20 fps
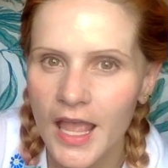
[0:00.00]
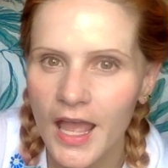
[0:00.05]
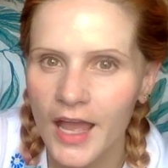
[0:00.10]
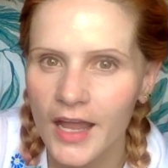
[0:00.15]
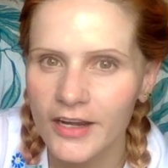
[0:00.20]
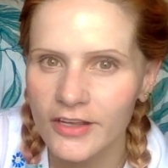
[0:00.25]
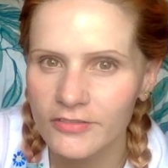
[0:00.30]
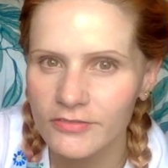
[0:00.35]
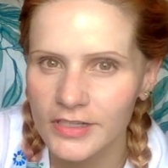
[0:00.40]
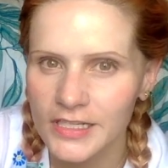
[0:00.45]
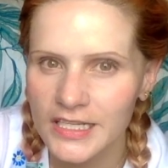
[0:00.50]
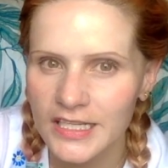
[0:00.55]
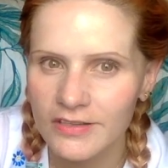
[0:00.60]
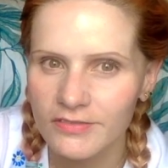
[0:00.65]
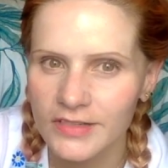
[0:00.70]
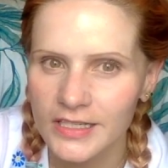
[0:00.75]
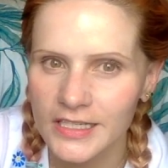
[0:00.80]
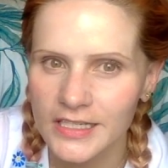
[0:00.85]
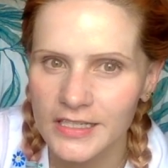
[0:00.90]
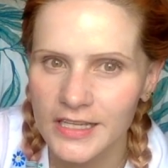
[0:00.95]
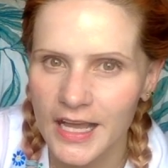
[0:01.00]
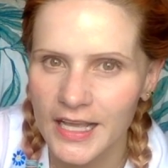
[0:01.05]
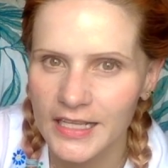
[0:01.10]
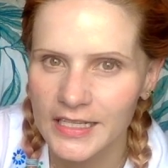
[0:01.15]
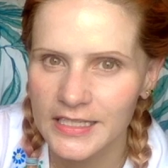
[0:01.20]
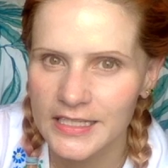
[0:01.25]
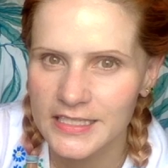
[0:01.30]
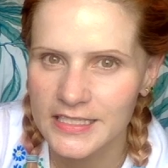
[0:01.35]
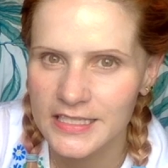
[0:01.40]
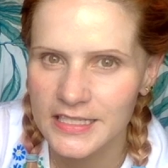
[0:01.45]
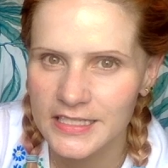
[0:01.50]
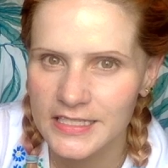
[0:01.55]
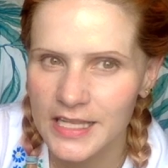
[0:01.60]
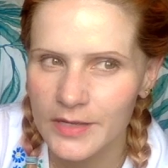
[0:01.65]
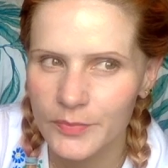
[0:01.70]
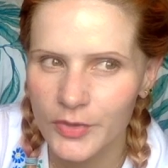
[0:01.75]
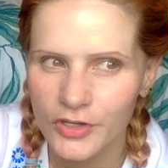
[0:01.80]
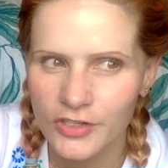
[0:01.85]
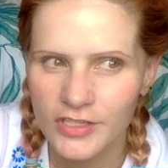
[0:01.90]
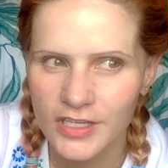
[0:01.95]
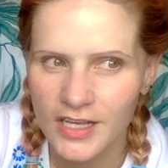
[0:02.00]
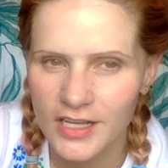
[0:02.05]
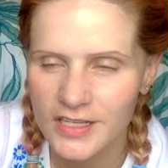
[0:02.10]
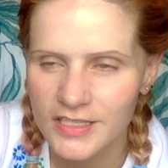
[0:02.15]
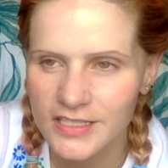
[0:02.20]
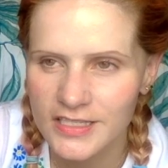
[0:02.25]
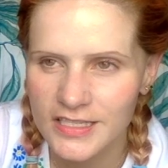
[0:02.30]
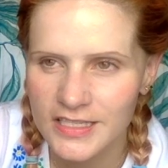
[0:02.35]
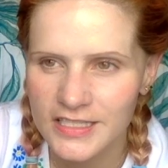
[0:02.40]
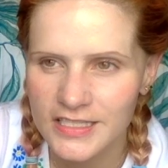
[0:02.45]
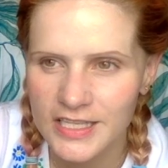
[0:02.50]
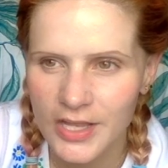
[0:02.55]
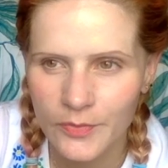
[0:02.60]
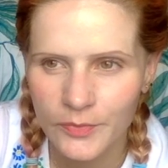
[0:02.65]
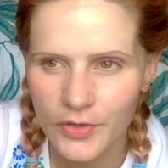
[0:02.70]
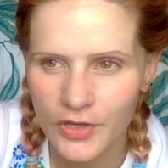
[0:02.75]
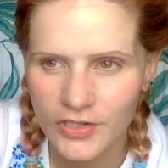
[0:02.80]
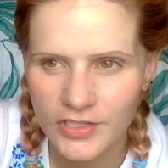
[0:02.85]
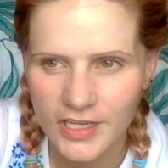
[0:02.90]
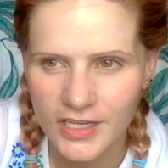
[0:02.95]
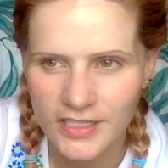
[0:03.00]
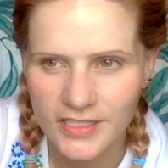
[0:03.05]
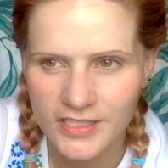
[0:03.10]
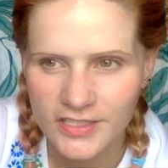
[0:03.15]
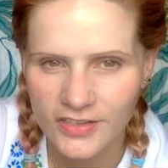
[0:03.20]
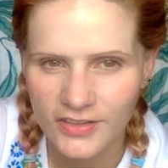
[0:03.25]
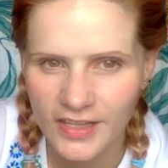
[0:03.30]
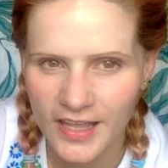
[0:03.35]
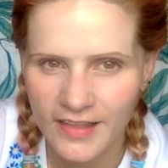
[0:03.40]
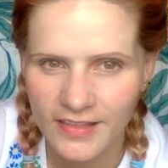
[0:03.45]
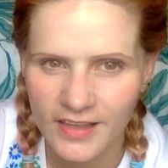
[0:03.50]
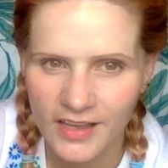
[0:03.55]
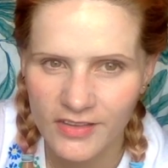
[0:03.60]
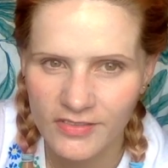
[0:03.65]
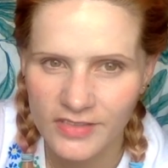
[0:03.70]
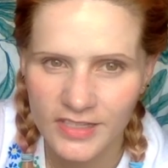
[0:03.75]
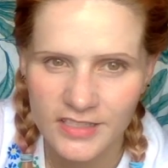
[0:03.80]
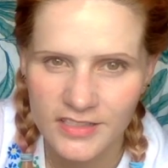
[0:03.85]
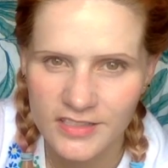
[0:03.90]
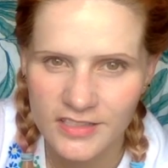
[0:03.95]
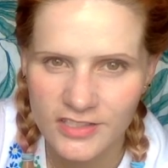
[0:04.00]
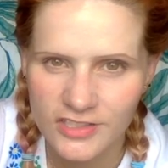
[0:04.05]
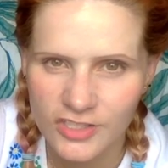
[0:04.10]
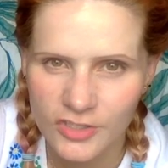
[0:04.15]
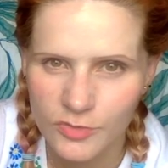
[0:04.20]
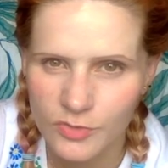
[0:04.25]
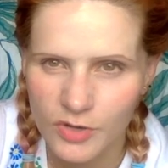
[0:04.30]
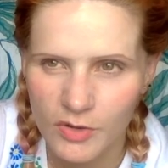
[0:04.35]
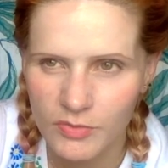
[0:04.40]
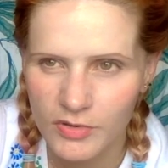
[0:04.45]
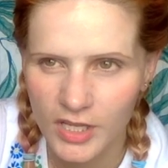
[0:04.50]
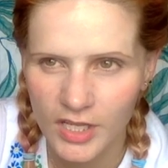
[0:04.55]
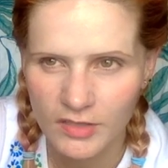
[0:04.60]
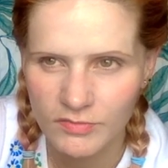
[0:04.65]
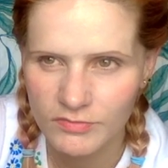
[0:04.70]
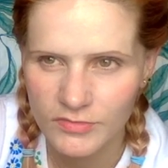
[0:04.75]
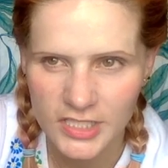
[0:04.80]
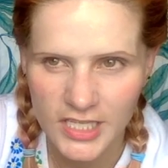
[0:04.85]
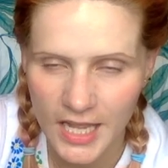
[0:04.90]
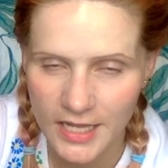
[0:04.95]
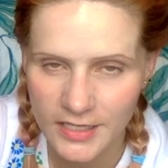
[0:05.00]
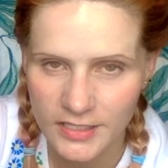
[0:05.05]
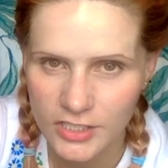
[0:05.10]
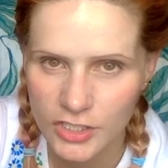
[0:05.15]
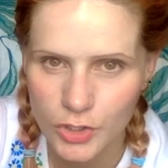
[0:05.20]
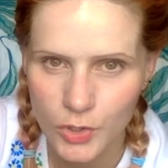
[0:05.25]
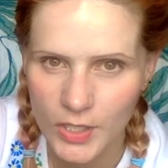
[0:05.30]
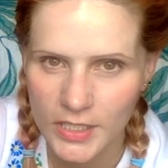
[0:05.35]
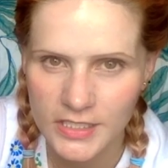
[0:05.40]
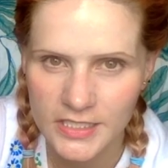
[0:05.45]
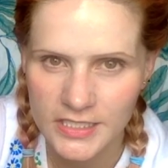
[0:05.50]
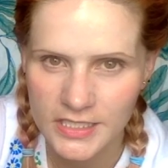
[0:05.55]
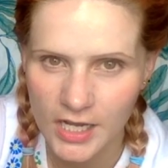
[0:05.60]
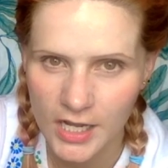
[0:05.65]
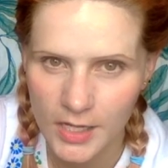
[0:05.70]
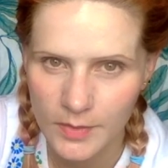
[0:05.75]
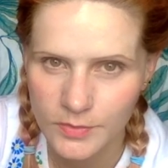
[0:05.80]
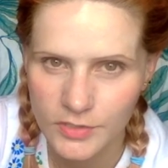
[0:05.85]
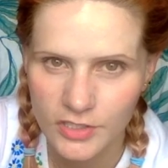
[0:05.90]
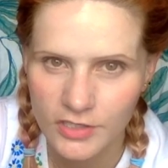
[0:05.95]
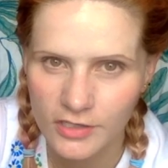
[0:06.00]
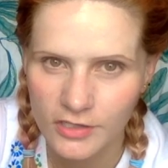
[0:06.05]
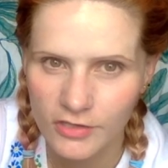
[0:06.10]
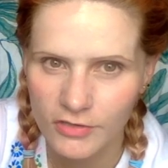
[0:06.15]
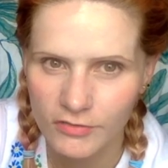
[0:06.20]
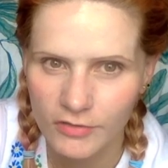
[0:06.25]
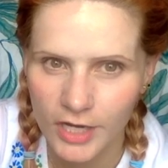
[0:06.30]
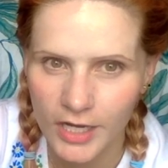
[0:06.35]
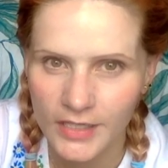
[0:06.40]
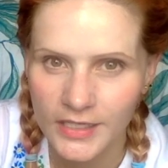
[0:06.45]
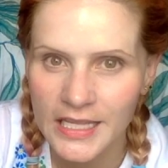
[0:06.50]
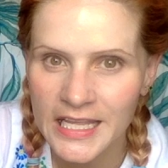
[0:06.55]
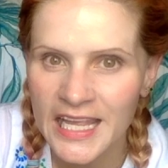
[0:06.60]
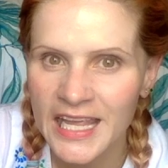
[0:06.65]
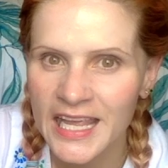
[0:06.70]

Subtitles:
And I really, really like listening to that podcast. There's some podcasts on there that I've listened to probably 10 to 20 times on a long run.